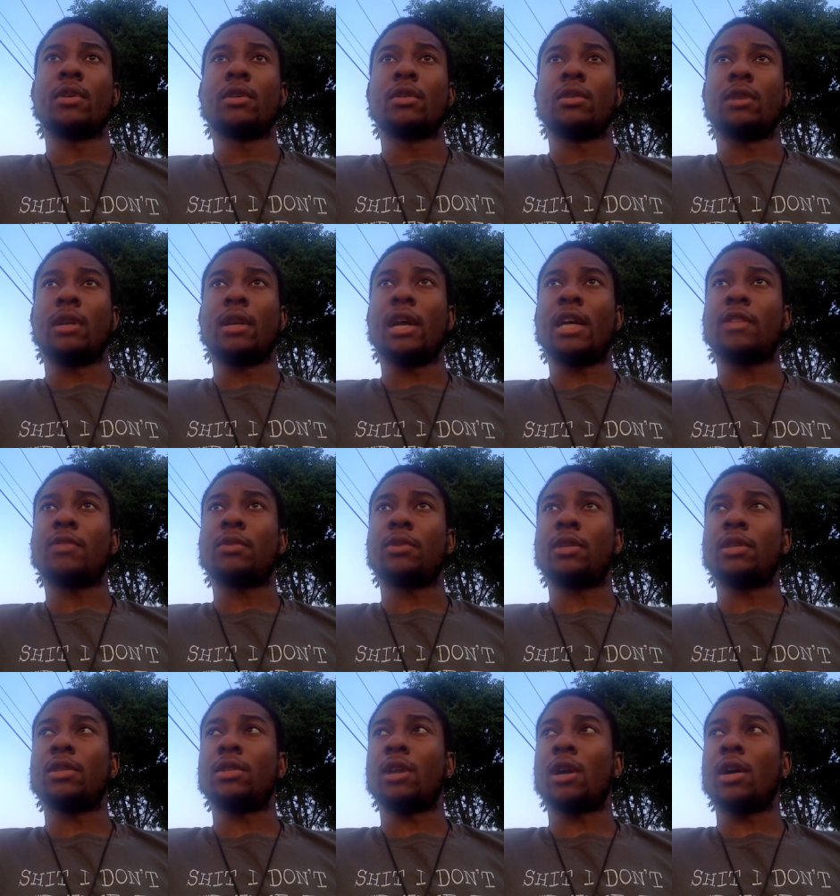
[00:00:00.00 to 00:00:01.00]
But that's what
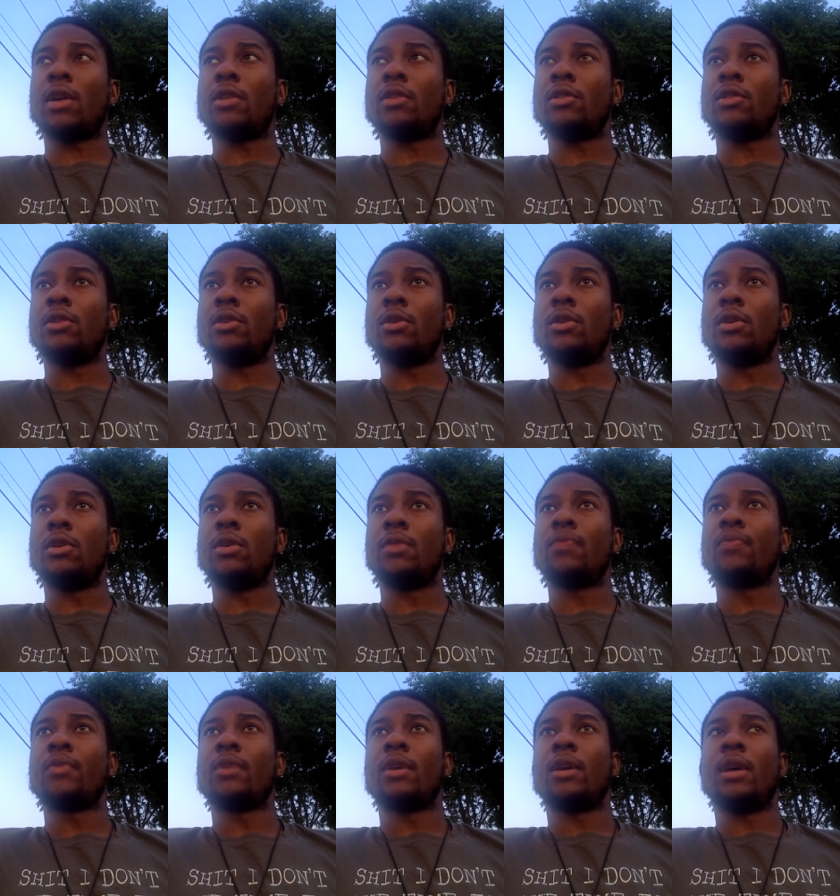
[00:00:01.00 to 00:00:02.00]
this all is doing,
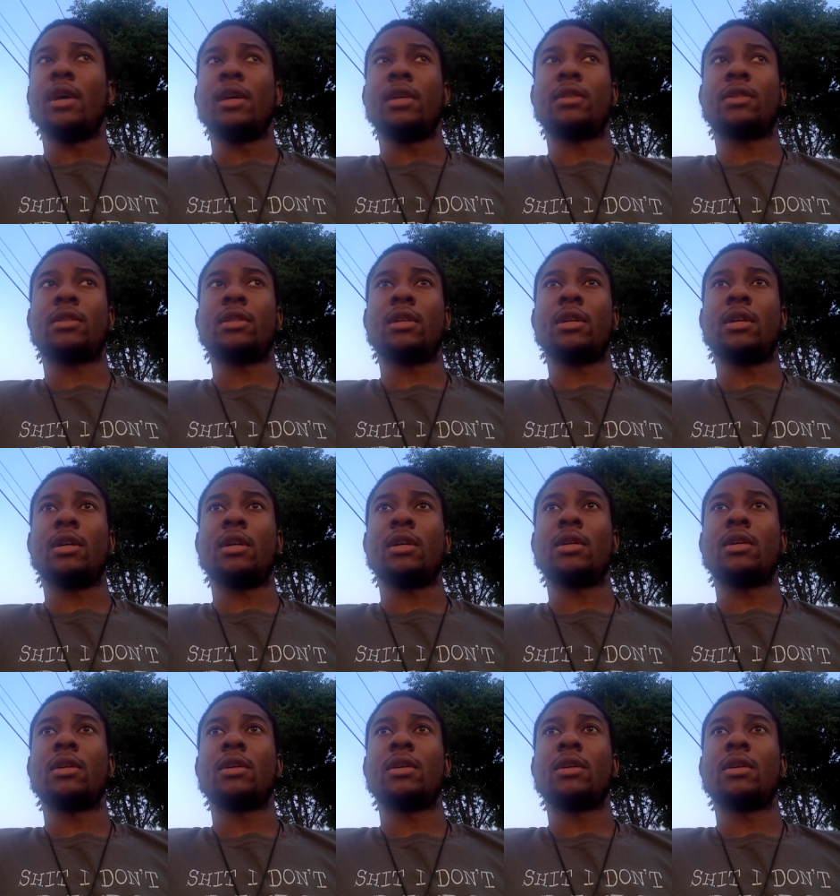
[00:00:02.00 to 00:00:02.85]
is to